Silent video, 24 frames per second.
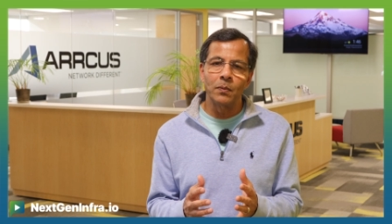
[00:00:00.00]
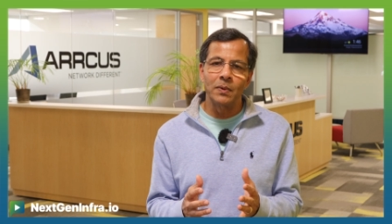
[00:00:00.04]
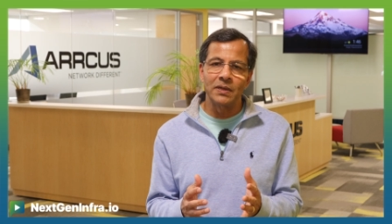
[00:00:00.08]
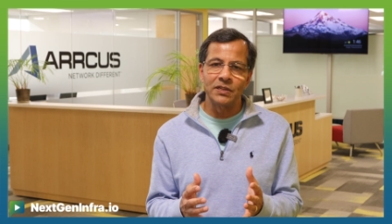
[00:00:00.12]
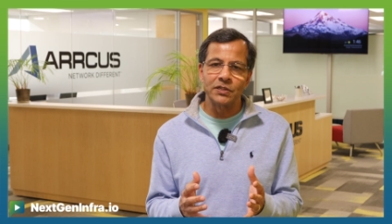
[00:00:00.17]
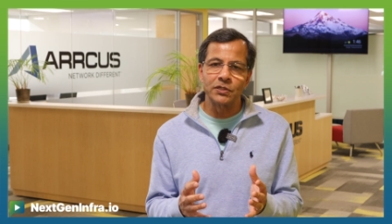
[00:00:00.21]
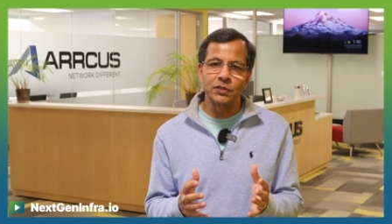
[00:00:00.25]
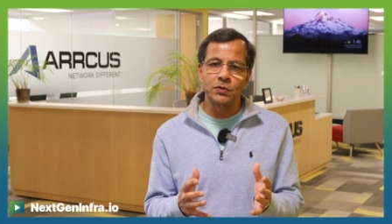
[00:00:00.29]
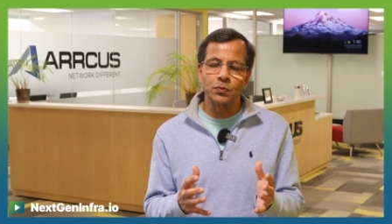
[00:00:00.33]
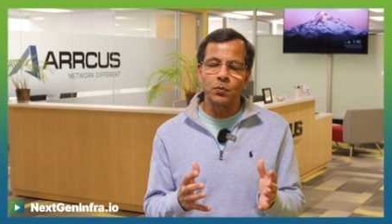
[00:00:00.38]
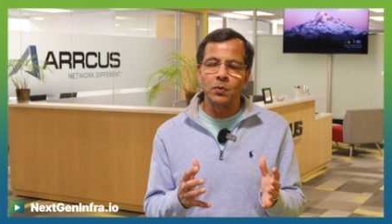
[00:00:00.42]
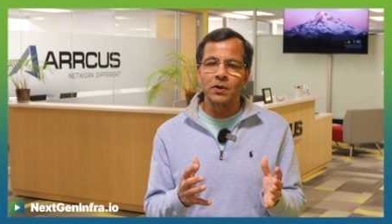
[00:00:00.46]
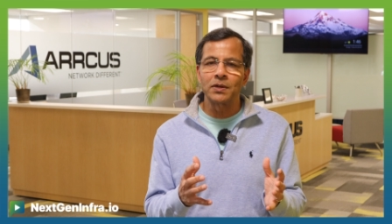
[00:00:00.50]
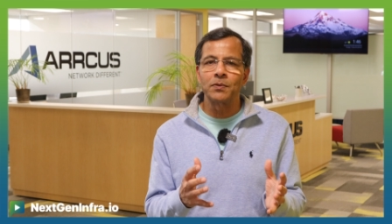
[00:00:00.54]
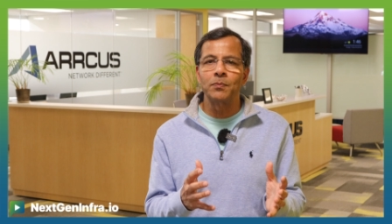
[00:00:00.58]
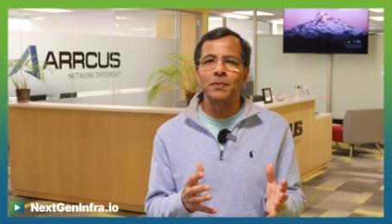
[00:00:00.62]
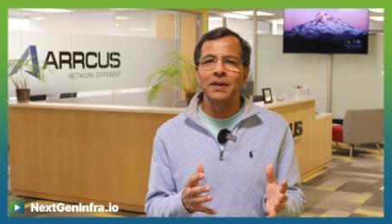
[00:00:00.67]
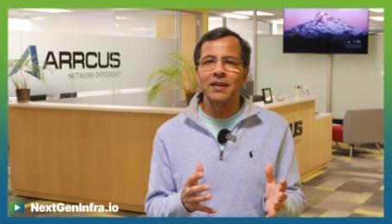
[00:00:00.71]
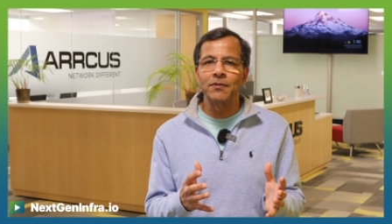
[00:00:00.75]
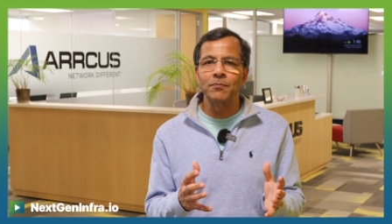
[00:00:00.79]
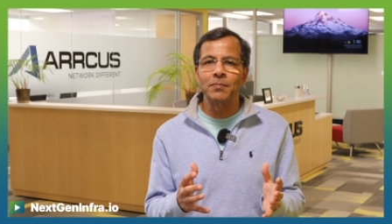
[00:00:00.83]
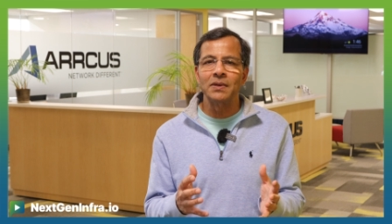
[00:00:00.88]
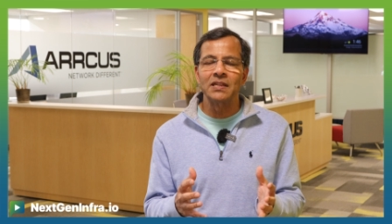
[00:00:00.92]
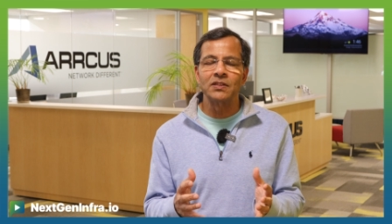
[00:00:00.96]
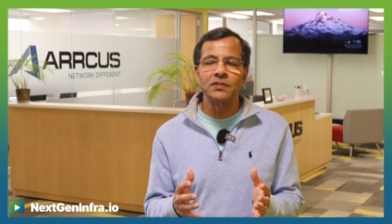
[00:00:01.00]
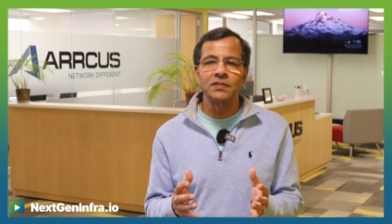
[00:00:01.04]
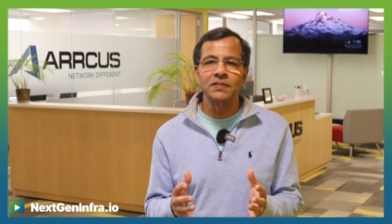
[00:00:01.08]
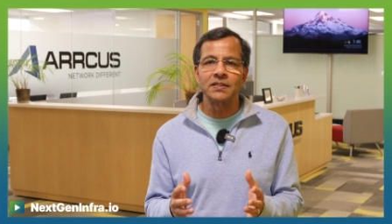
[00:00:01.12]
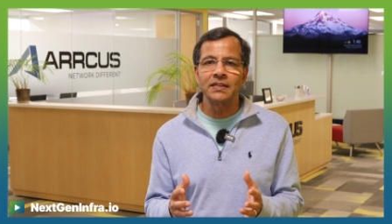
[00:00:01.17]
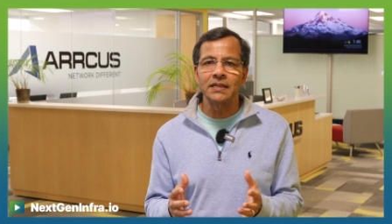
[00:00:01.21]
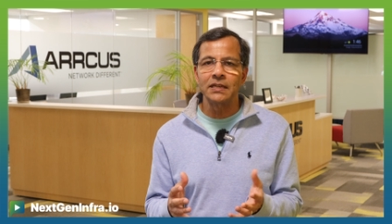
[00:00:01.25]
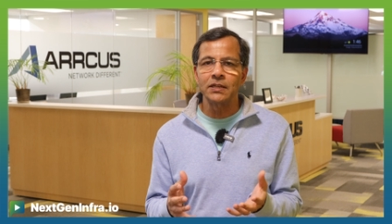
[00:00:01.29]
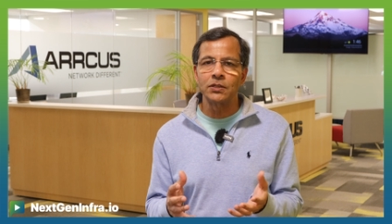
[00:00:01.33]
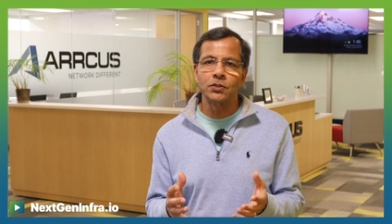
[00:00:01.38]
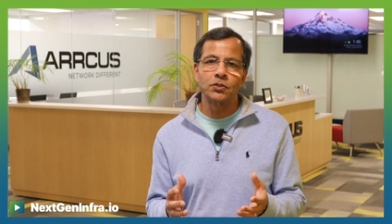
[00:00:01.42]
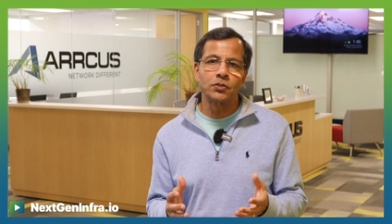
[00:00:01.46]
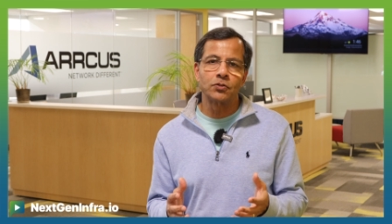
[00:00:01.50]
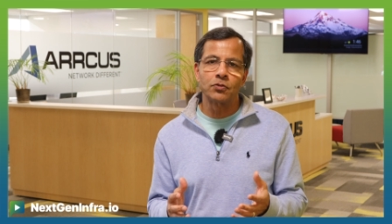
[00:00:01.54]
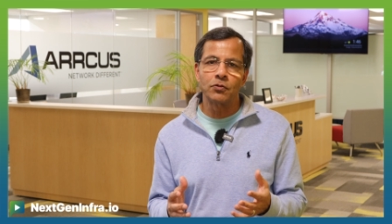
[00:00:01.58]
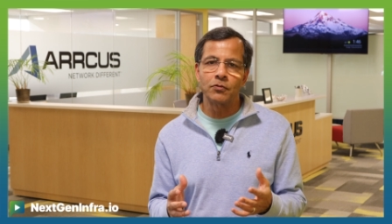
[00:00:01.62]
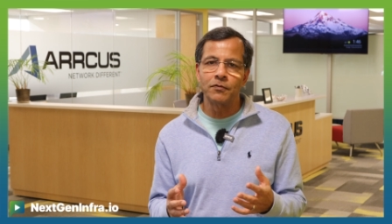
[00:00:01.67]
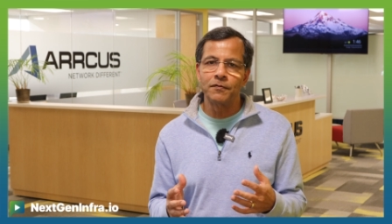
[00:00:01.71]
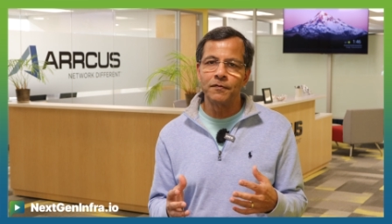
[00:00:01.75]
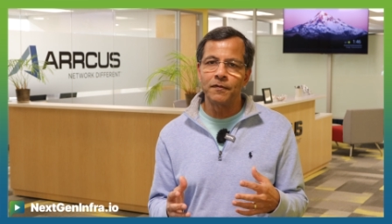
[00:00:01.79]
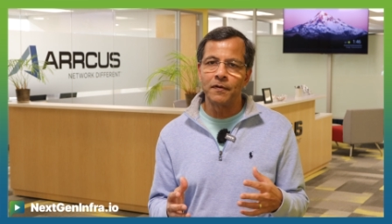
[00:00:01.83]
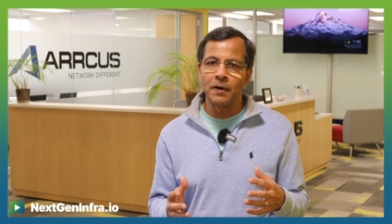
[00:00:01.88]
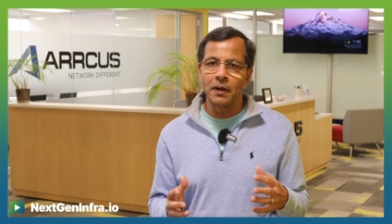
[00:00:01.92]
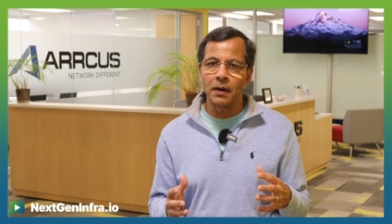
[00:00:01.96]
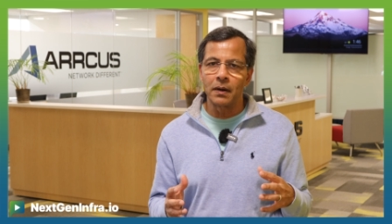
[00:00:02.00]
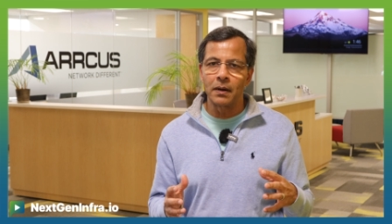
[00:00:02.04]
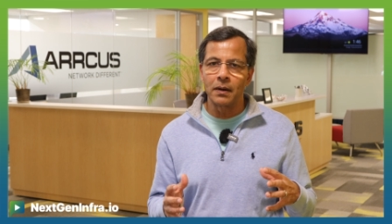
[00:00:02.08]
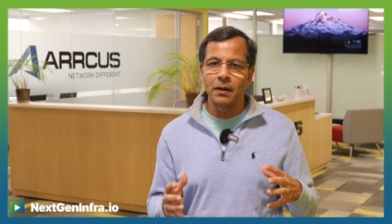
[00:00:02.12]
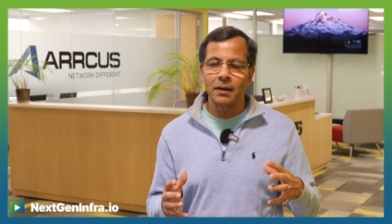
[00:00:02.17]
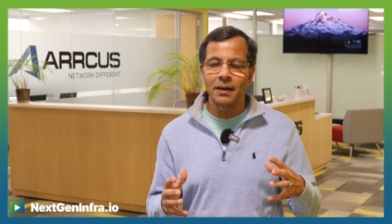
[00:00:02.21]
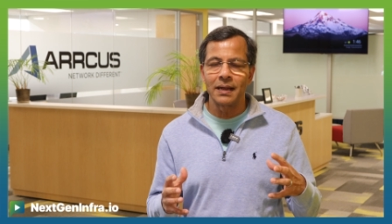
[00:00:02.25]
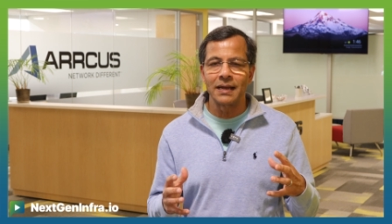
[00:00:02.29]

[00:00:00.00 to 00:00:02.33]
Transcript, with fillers: which is what we have been seeing so far,